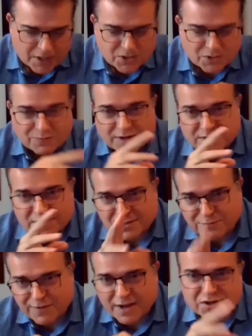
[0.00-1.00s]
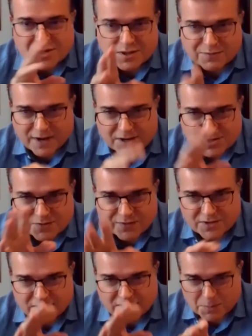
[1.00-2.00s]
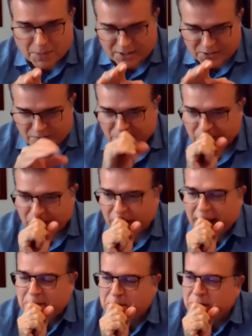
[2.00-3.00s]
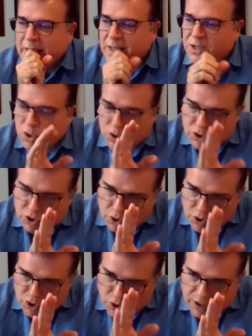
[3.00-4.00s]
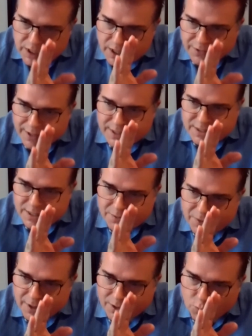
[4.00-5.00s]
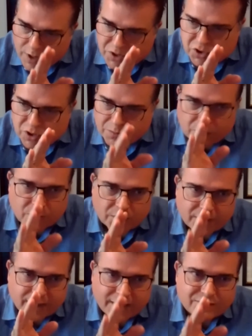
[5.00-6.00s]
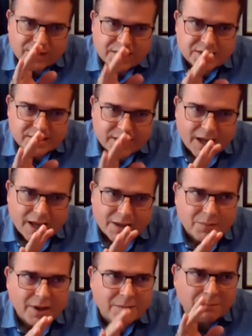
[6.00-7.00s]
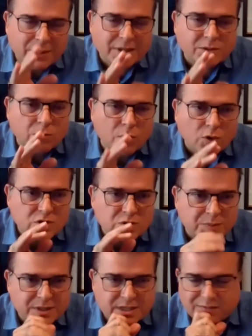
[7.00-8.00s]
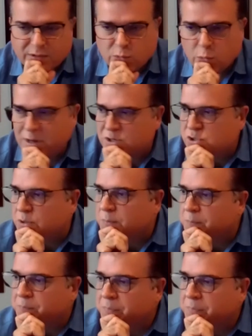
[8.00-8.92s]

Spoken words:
muscle versus the fascia versus the muscle. Okay, so here is my question. I'm gonna have this time a bit more specific question.